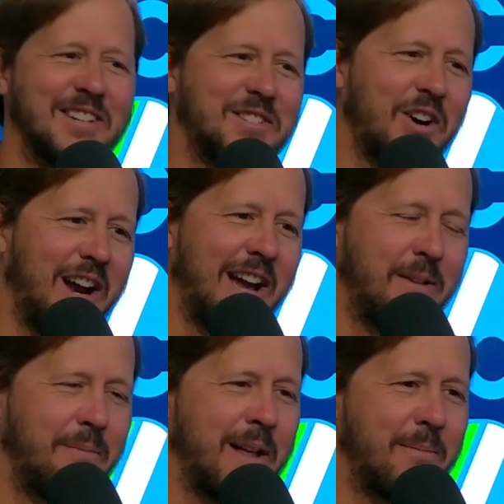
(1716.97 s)
Sorry, I
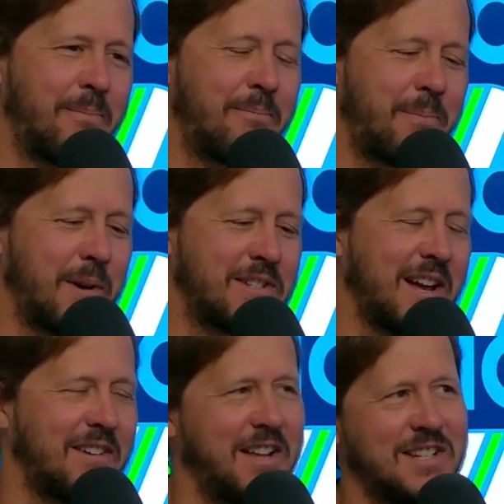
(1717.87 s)
had to
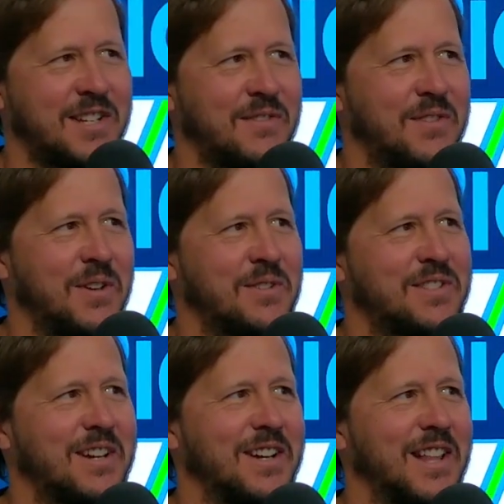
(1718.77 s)
bust out Dazed and
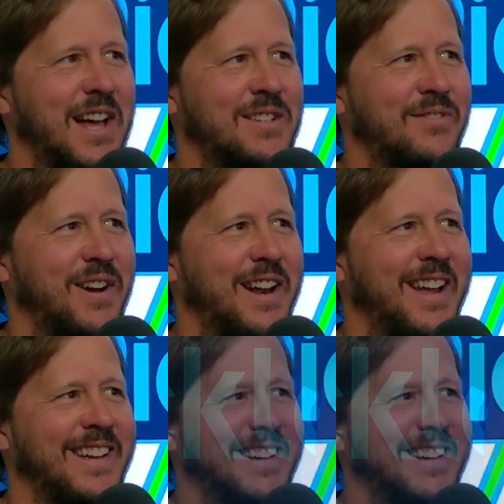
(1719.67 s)
Confused last Friday.